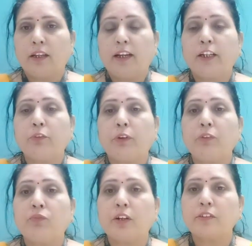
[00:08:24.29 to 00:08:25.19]
it will
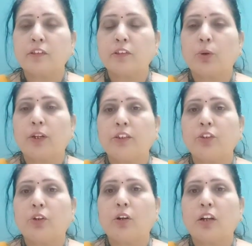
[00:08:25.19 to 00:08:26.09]
first load in
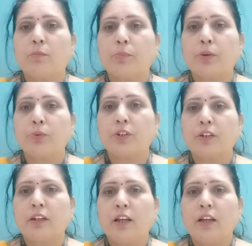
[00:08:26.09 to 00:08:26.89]
your computer